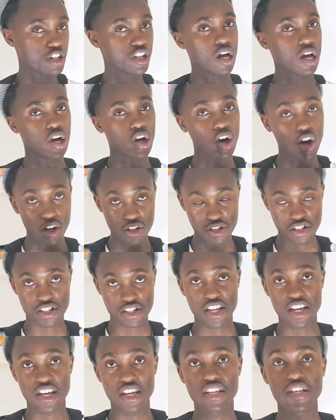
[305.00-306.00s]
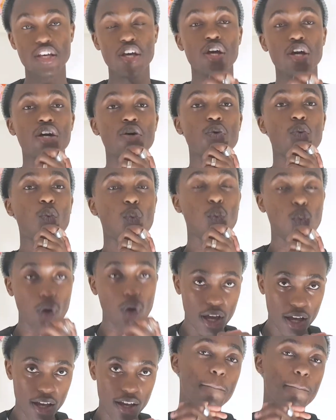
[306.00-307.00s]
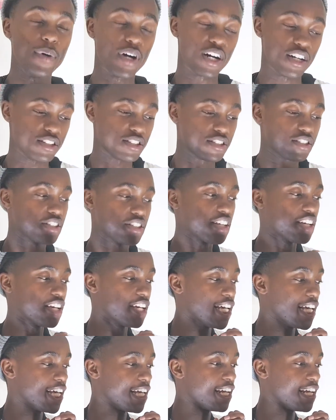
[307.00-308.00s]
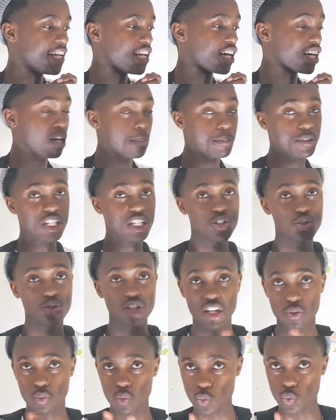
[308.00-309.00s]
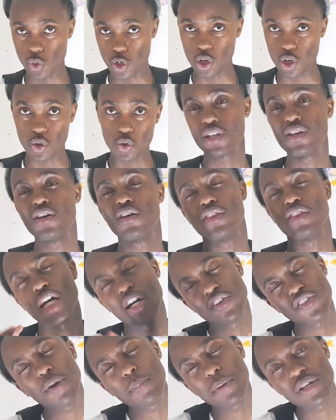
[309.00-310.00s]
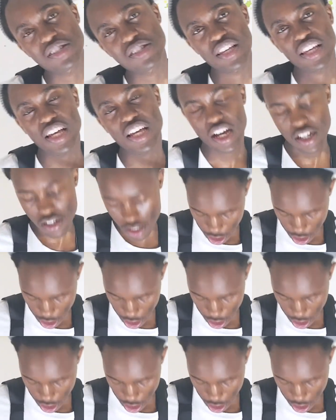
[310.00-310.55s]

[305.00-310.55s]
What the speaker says: I can't say where, but in a couple of days you guys will know. Now that being said, guys,